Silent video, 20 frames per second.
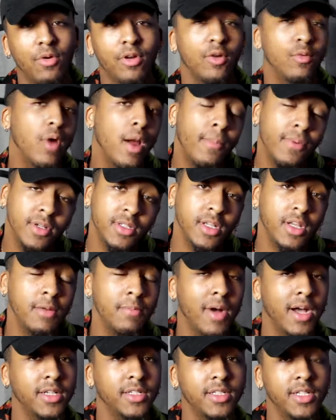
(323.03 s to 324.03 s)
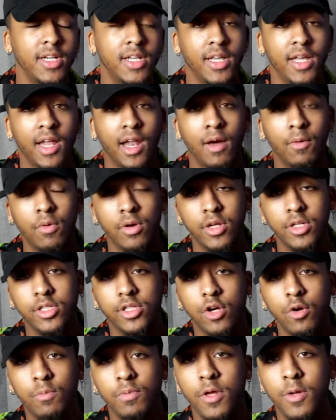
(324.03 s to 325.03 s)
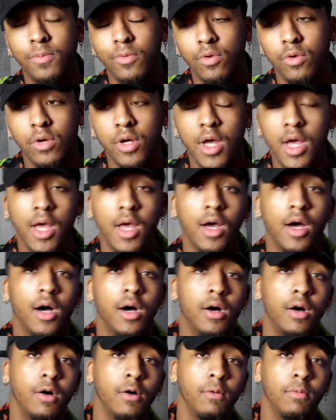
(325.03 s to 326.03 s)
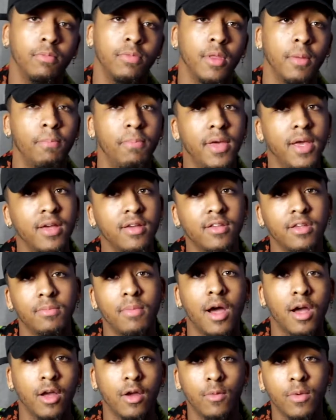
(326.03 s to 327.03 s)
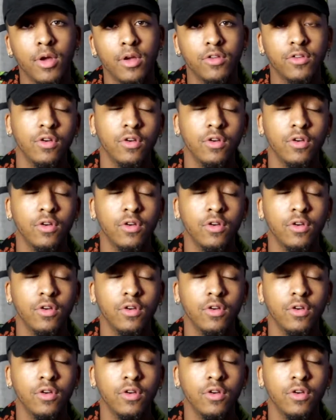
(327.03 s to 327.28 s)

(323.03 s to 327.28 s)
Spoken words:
want to represent in my city and I want to show people the biggest in my career.